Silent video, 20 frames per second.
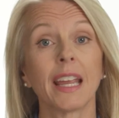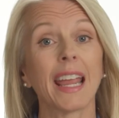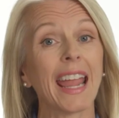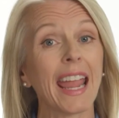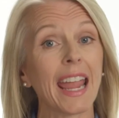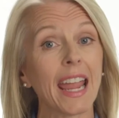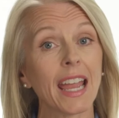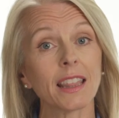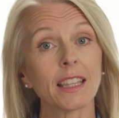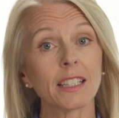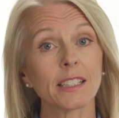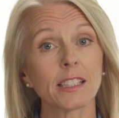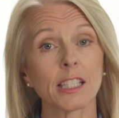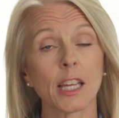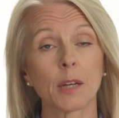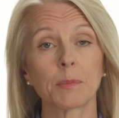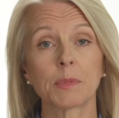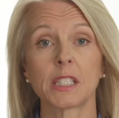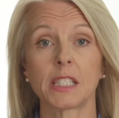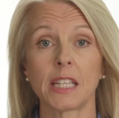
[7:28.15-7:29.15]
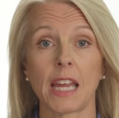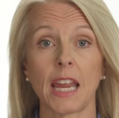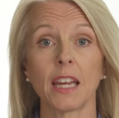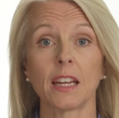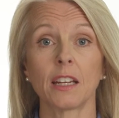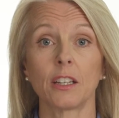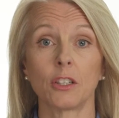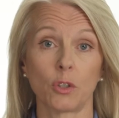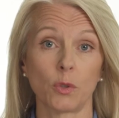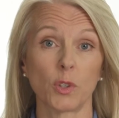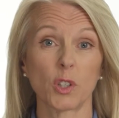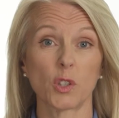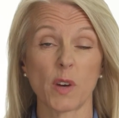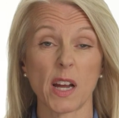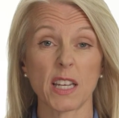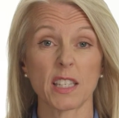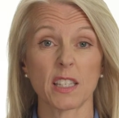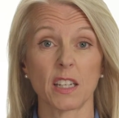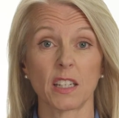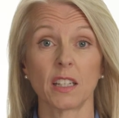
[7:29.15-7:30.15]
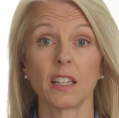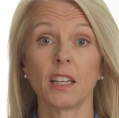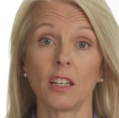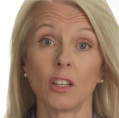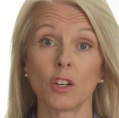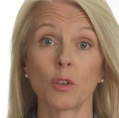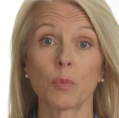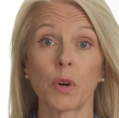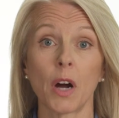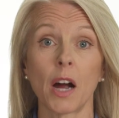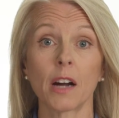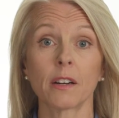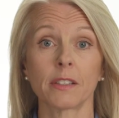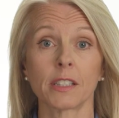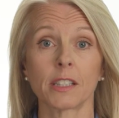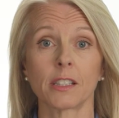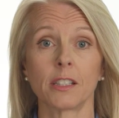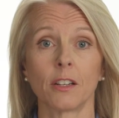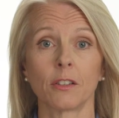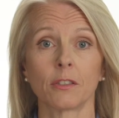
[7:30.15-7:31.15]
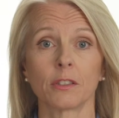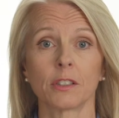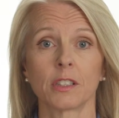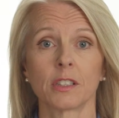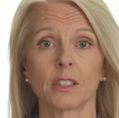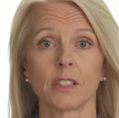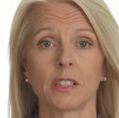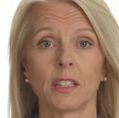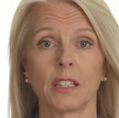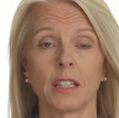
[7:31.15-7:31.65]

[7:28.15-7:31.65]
and the steps taken to address it in your progress notes.